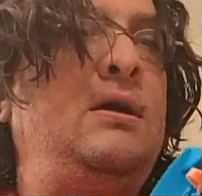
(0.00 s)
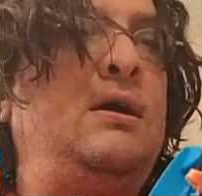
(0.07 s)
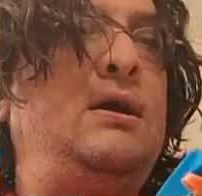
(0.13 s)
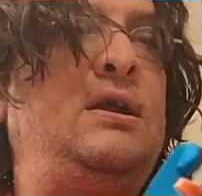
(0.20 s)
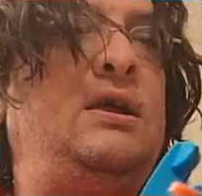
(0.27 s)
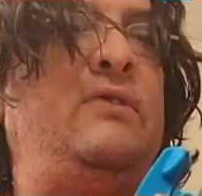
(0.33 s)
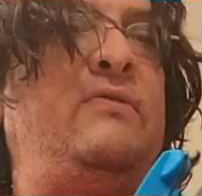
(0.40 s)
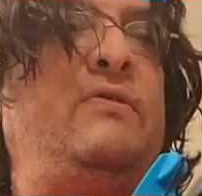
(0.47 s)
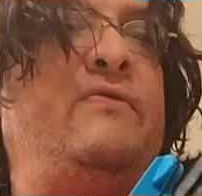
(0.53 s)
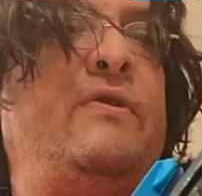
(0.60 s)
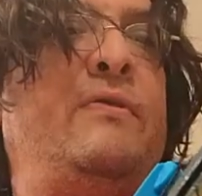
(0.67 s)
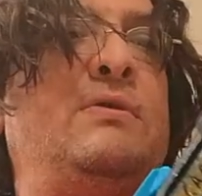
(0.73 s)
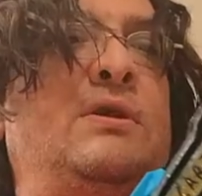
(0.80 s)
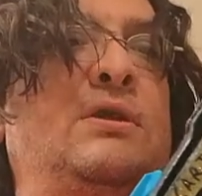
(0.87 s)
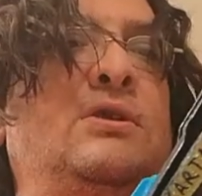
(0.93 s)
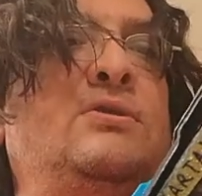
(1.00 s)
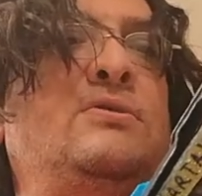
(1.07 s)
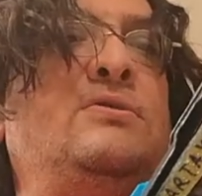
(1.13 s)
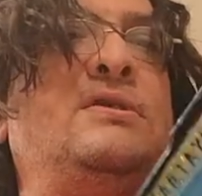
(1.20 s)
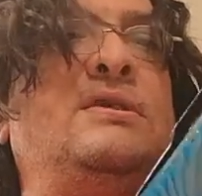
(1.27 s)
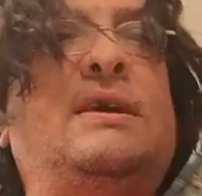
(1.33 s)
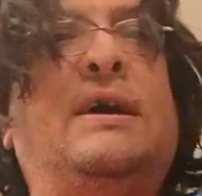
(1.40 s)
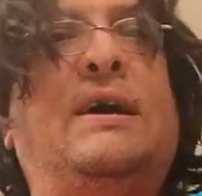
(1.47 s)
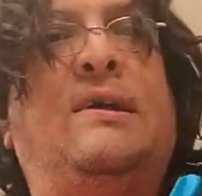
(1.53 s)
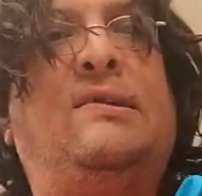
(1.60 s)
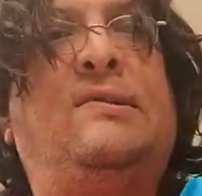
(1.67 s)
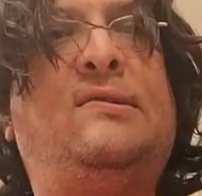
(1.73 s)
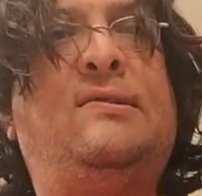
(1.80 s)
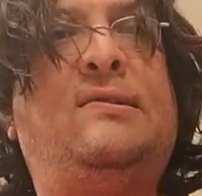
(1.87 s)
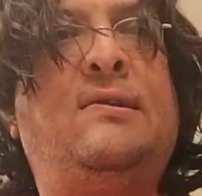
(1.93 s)
And even if I were to lose
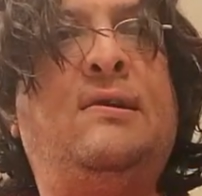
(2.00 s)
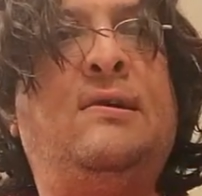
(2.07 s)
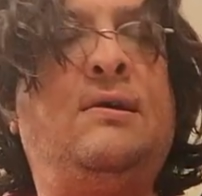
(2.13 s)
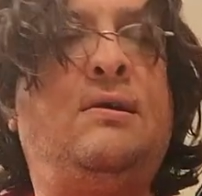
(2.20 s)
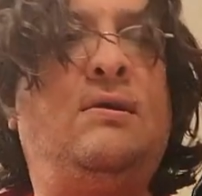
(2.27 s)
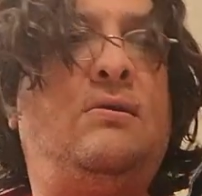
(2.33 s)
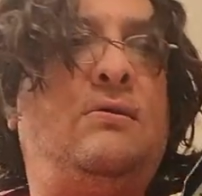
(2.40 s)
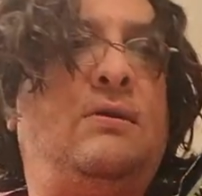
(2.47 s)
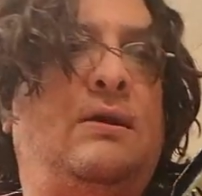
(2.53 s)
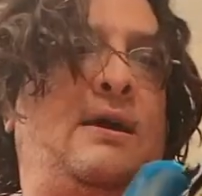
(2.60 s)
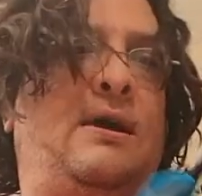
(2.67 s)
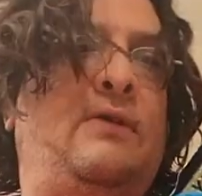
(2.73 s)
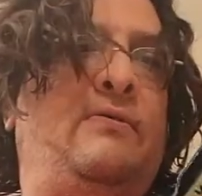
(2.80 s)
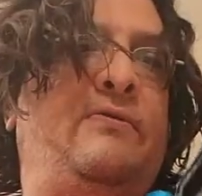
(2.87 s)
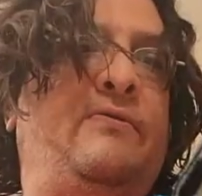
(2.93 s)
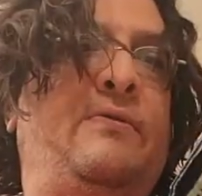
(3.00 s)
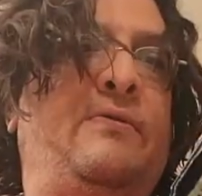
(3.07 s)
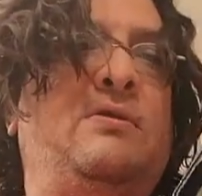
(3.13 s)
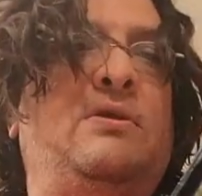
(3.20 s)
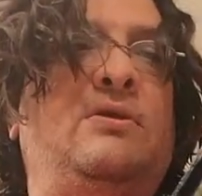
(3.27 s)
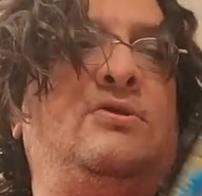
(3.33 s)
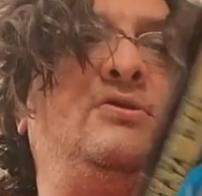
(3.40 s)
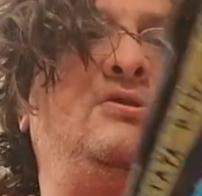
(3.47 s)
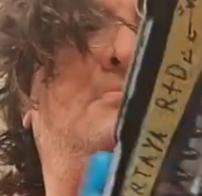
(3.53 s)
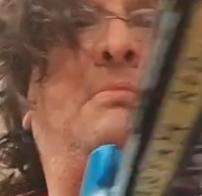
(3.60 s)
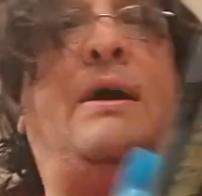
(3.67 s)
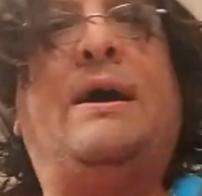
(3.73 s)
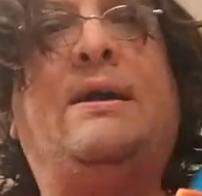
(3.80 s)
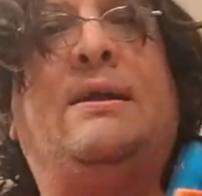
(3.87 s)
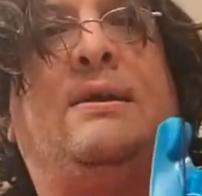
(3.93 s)
this, okay, even if I were to lose the
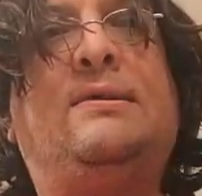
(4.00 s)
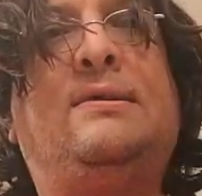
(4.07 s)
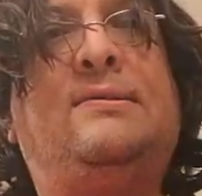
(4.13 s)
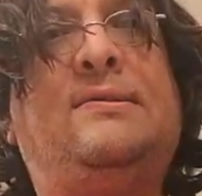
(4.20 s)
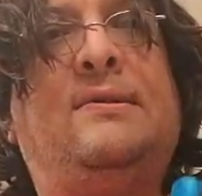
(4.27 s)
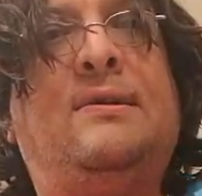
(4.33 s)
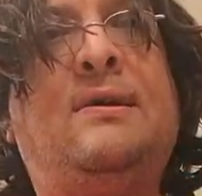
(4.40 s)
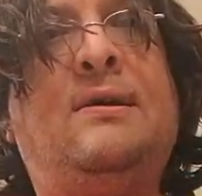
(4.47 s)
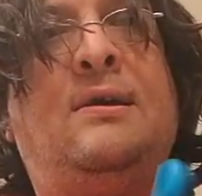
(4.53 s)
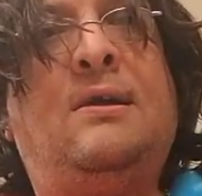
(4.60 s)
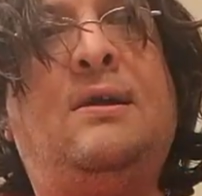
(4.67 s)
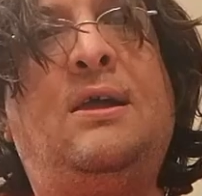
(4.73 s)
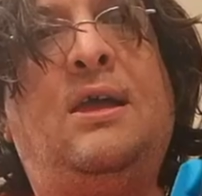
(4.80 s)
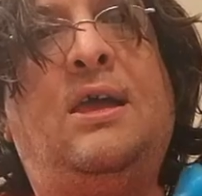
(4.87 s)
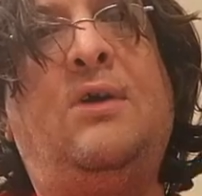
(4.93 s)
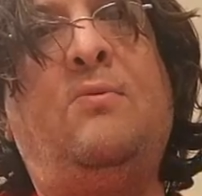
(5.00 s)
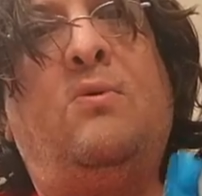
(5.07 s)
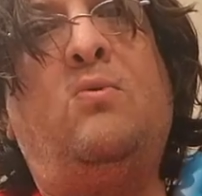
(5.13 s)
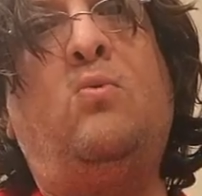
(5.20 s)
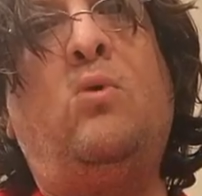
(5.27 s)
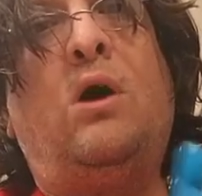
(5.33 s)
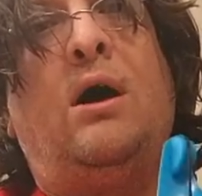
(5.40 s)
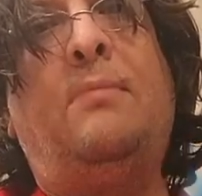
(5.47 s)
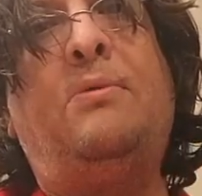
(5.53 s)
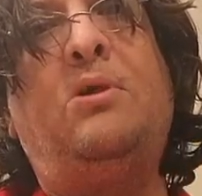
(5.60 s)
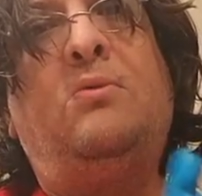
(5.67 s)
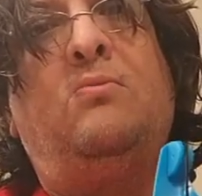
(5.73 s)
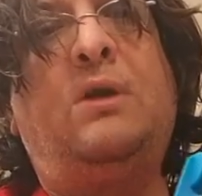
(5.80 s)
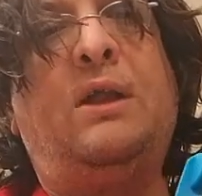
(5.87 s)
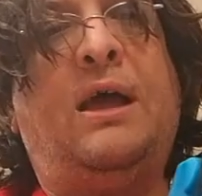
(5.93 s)
magnet, it would
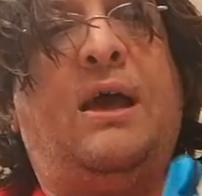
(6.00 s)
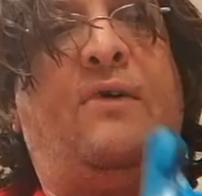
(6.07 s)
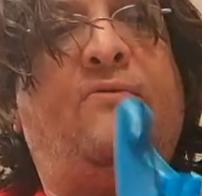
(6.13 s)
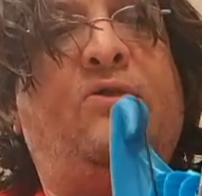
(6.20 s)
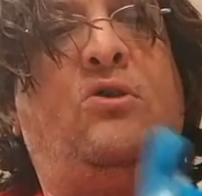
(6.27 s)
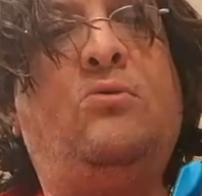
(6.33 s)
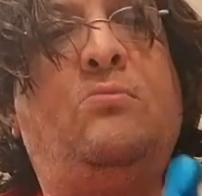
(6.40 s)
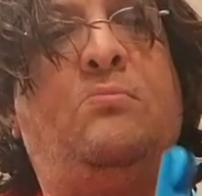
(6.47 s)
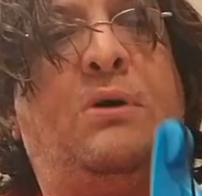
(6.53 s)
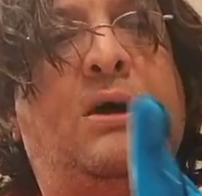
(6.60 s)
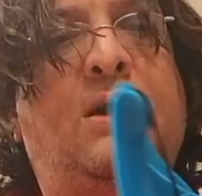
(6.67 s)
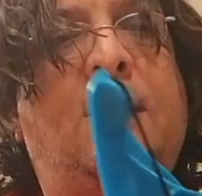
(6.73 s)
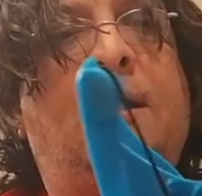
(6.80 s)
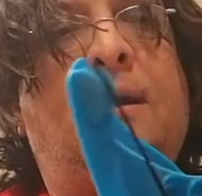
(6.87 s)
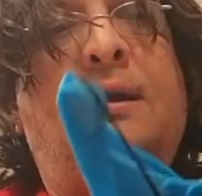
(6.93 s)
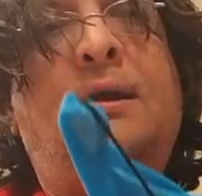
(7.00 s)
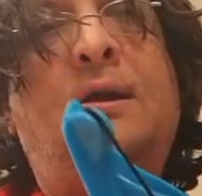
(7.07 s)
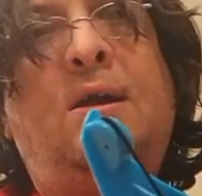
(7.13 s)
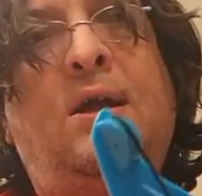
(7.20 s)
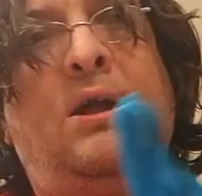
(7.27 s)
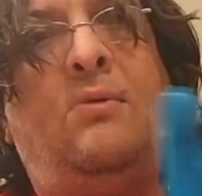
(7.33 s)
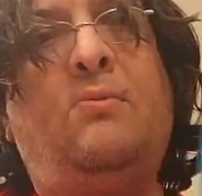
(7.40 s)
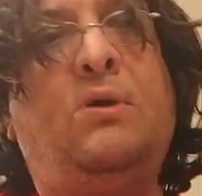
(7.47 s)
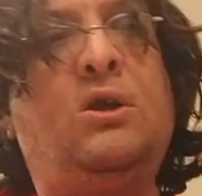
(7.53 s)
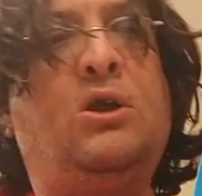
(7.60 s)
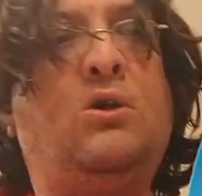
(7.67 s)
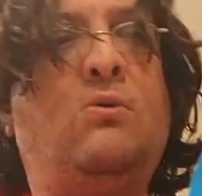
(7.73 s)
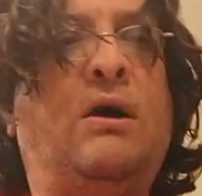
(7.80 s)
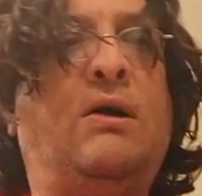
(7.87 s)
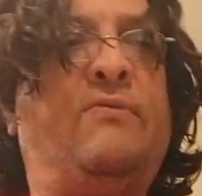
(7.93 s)
wobble, what have you, but it wouldn't
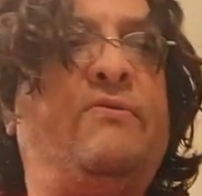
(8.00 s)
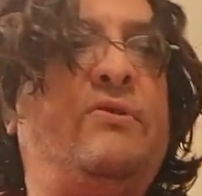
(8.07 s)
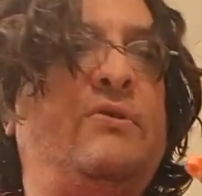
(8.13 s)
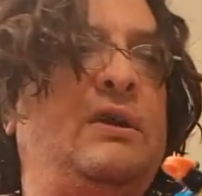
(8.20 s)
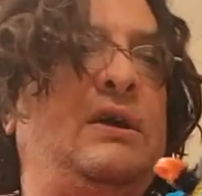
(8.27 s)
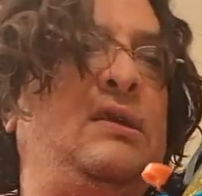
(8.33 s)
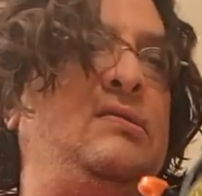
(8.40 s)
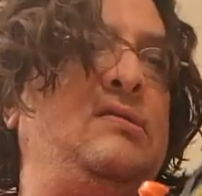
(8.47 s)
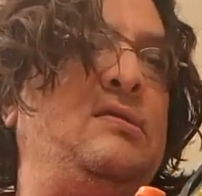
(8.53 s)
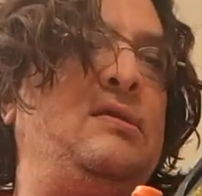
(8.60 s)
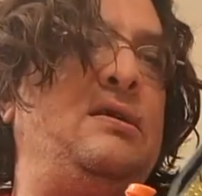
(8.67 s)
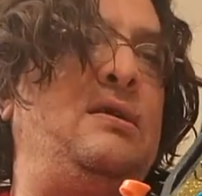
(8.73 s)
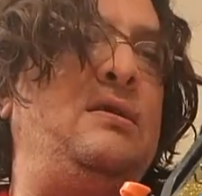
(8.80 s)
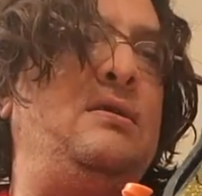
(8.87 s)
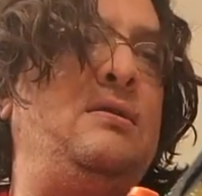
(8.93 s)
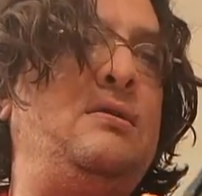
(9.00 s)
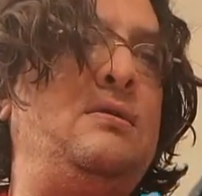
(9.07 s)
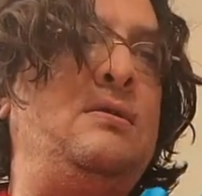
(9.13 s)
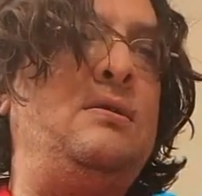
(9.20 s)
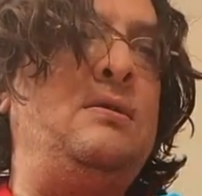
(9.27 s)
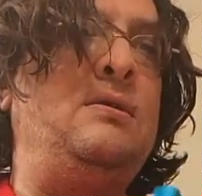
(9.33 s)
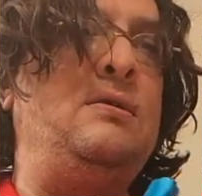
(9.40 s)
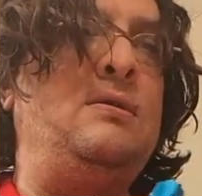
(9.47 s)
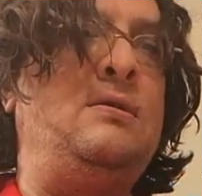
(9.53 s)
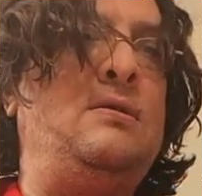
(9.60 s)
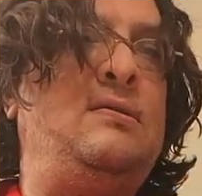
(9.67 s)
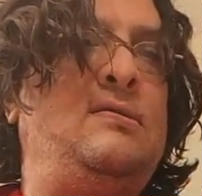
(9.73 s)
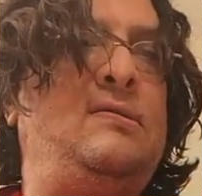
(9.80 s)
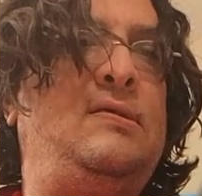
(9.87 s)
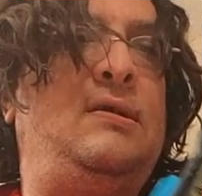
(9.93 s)
go out very easily.
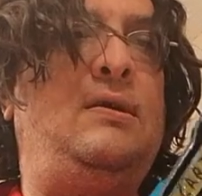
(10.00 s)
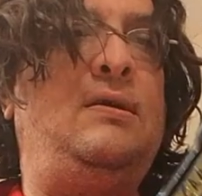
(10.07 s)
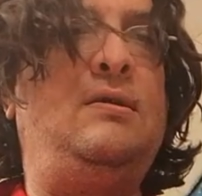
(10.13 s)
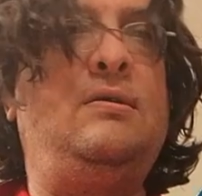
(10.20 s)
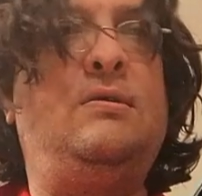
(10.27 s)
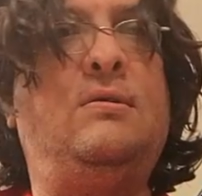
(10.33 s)
See?